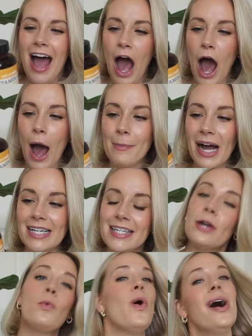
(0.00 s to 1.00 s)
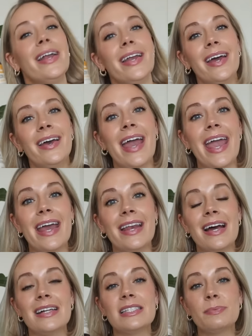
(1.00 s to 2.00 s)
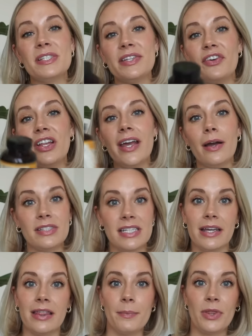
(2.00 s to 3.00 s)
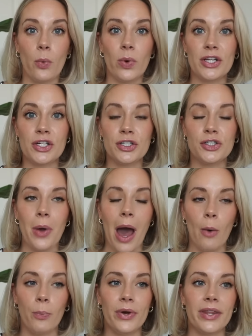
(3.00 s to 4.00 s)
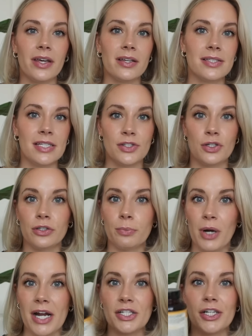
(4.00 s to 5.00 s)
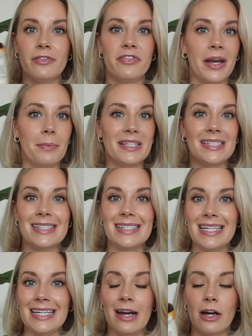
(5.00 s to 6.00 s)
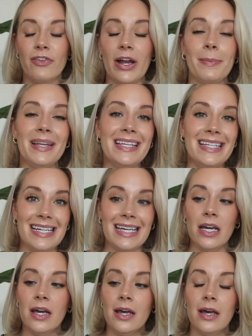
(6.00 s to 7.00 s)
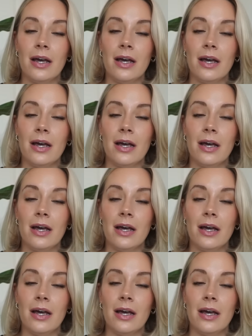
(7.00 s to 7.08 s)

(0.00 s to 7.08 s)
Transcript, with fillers: Um, I take one in, specifically I was taking them in the winter to help with seasonal depression, vitamin C, or vitamin D,